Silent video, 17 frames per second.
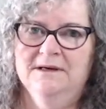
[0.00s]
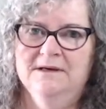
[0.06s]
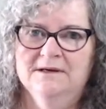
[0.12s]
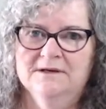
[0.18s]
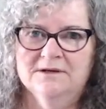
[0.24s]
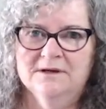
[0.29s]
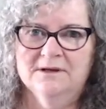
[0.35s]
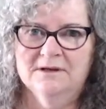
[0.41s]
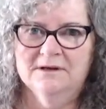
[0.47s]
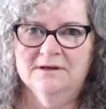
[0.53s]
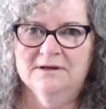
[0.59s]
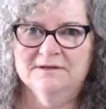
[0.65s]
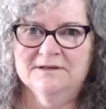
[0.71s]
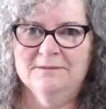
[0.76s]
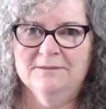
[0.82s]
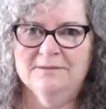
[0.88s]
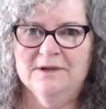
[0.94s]
so that if
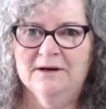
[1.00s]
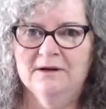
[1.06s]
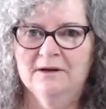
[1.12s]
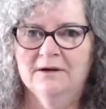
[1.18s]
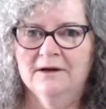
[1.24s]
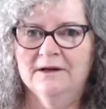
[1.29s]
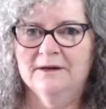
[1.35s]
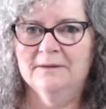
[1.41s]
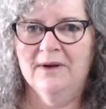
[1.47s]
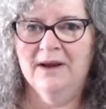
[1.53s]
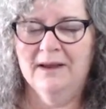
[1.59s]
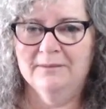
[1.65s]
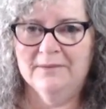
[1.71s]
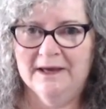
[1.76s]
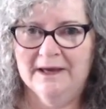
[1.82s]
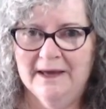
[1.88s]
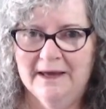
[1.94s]
something like your
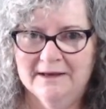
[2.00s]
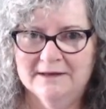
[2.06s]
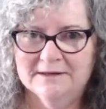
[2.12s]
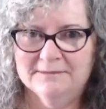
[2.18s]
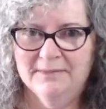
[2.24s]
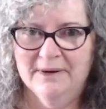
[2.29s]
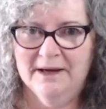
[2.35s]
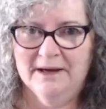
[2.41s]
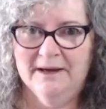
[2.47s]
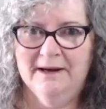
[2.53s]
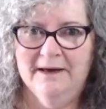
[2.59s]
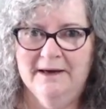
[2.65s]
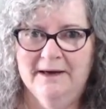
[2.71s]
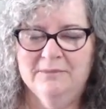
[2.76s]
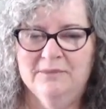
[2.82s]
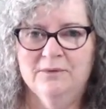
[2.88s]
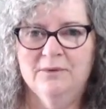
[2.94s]
plumbing has buggered
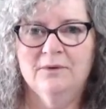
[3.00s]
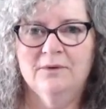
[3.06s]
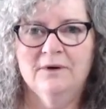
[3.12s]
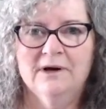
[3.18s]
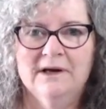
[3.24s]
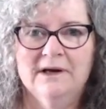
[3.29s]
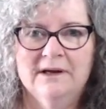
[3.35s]
up, or